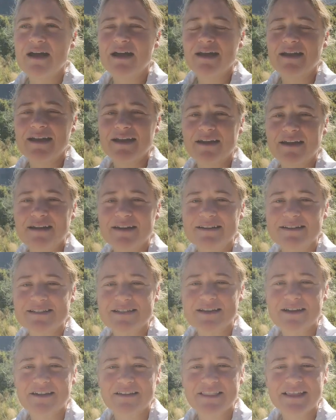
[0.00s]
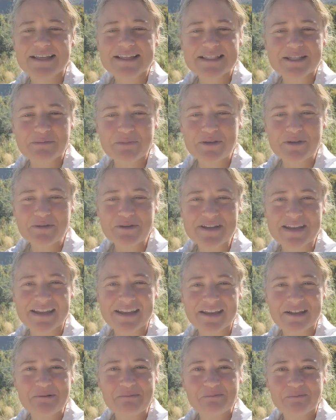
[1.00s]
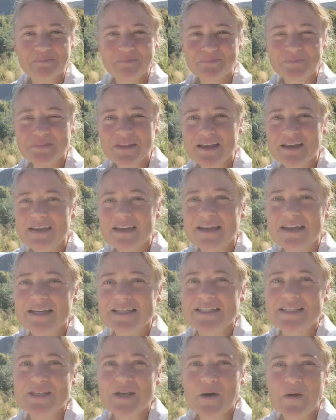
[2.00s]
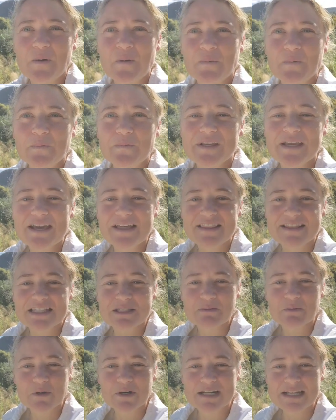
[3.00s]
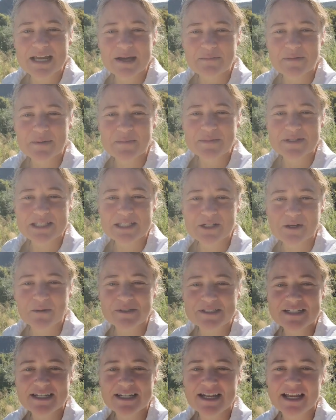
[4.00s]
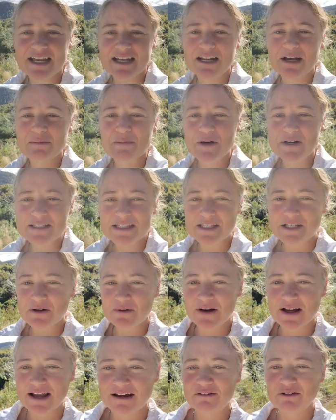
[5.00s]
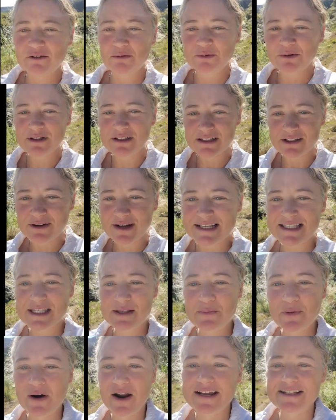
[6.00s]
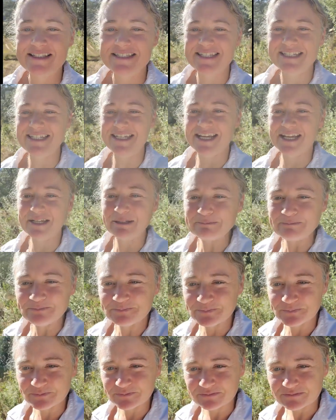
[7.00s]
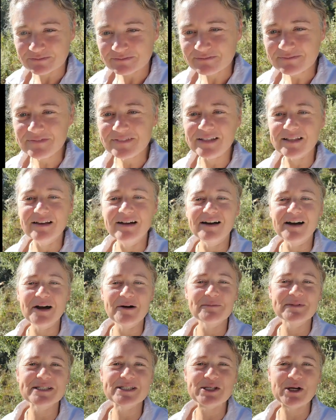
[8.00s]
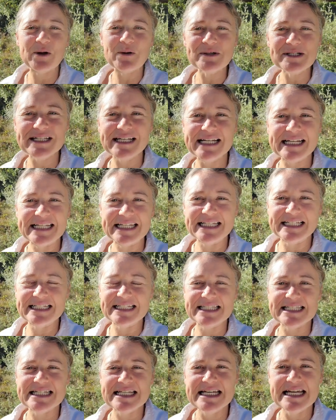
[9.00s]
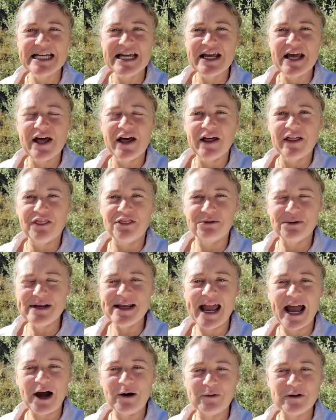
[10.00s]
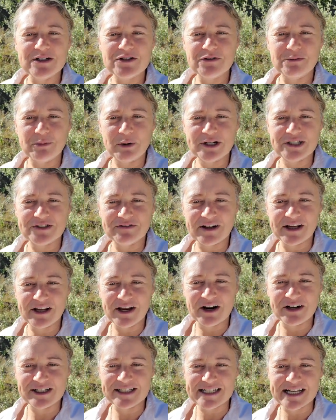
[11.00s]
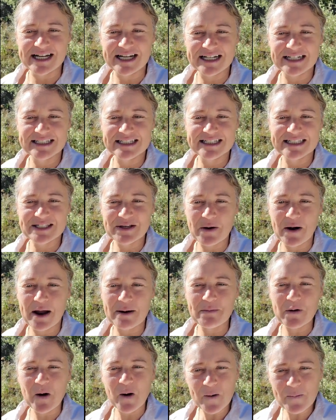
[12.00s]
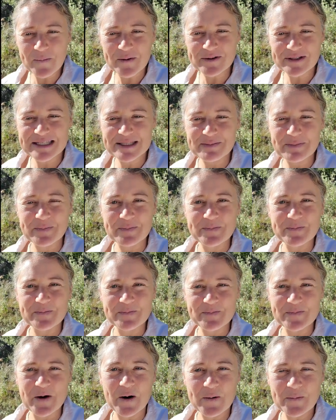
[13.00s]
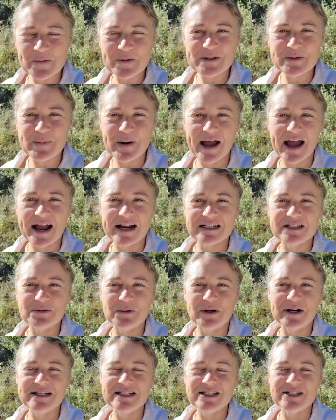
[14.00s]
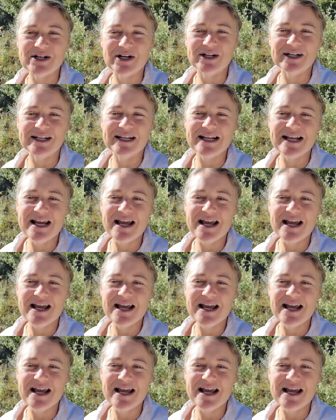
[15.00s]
And that's the beauty. So yeah, this morning I'm in Muskota, and I have a really great surprise today. Muskota is 3 hours from Puerto Vallarta, so I'm almost back to where I started.